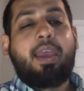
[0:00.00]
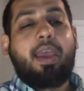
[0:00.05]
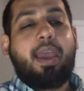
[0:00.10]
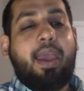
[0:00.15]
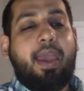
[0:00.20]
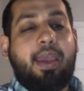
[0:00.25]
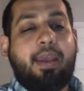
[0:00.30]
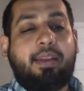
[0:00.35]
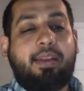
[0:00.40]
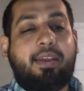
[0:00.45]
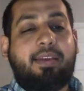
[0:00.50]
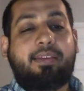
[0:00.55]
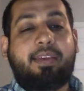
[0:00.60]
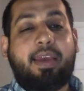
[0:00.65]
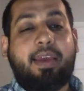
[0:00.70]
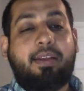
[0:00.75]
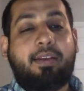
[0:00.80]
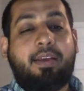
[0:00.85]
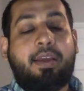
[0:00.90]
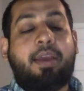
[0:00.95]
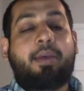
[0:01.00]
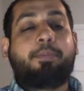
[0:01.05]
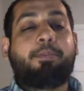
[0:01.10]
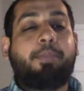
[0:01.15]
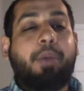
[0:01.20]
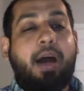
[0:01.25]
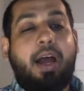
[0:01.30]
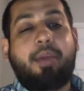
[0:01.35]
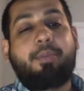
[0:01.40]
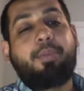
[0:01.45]
and they said,
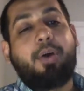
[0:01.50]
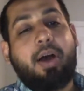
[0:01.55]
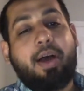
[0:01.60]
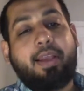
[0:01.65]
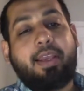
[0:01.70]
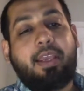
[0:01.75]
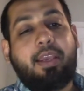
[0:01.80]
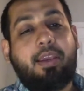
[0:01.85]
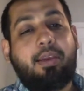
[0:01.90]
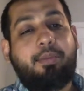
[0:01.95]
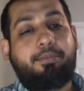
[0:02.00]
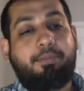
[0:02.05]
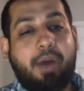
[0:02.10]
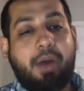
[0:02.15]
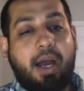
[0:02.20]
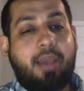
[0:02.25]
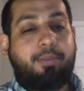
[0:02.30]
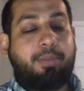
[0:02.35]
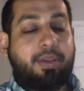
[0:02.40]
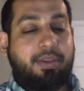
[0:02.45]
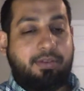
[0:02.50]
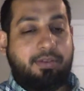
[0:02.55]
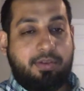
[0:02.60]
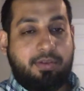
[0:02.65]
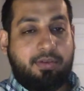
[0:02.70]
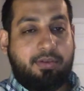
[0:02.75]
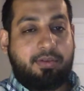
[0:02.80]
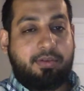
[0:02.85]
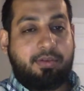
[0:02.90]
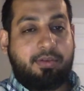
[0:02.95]
my body, my
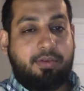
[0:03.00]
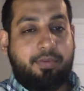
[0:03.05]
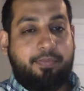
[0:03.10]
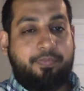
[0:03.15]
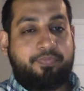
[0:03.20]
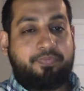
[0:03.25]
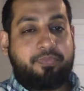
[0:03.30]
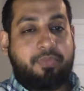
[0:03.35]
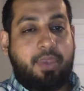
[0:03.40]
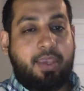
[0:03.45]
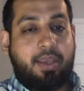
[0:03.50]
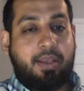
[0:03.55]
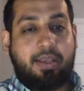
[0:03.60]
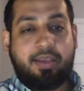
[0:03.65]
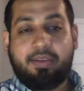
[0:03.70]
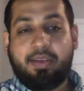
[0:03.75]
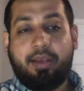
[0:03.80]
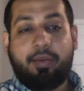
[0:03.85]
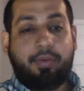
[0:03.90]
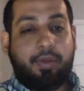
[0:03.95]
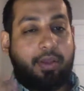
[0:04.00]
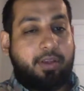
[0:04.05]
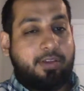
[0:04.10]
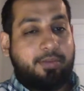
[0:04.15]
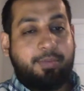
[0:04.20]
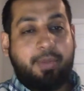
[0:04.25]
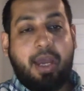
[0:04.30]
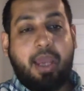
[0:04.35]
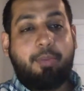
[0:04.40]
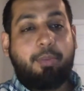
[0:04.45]
business. They said, it's
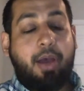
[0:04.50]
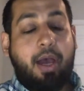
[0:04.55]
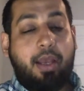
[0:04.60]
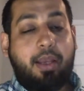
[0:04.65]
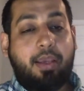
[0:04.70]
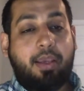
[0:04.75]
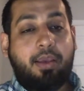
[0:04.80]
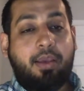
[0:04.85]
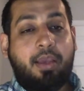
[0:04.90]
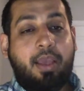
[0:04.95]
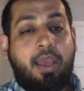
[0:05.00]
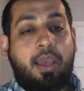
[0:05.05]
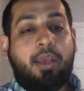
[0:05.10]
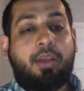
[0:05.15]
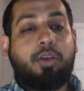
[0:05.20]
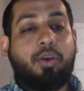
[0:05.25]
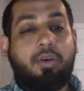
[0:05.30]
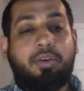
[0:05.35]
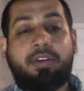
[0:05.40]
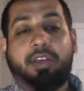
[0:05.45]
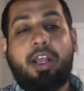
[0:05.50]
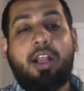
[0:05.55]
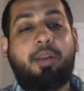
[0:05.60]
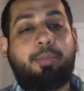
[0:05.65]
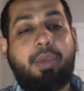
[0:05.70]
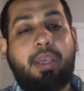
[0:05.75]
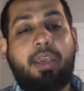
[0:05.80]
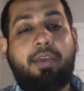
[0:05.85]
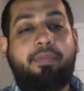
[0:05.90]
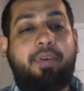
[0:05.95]
my body, don't tell
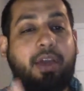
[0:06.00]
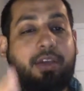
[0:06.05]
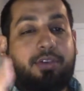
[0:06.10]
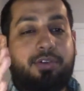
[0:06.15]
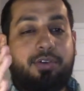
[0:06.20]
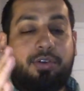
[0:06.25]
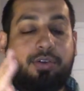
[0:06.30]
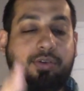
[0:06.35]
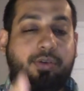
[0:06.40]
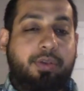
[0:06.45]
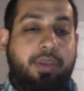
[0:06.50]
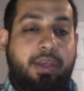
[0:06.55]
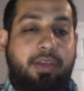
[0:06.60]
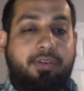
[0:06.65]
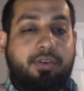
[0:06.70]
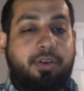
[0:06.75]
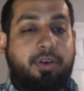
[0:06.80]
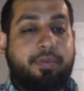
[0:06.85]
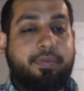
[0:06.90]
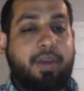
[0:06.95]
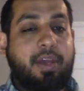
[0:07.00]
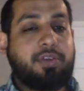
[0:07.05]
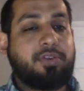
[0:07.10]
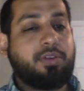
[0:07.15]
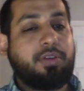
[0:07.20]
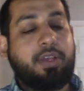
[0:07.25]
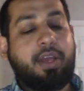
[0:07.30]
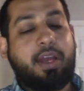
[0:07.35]
me if I should do this or if I should